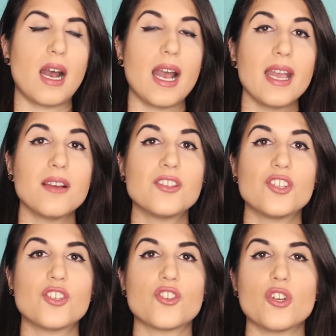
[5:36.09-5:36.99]
I
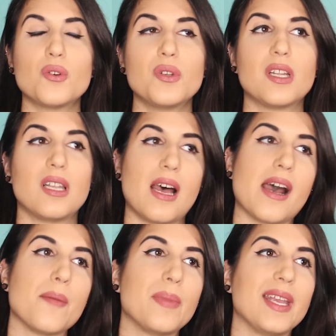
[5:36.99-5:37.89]
just struggled a
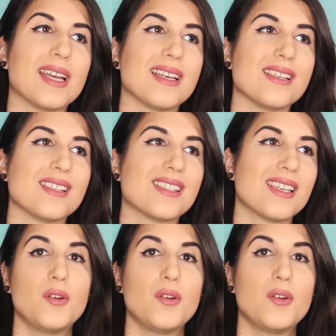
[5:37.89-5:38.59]
lot because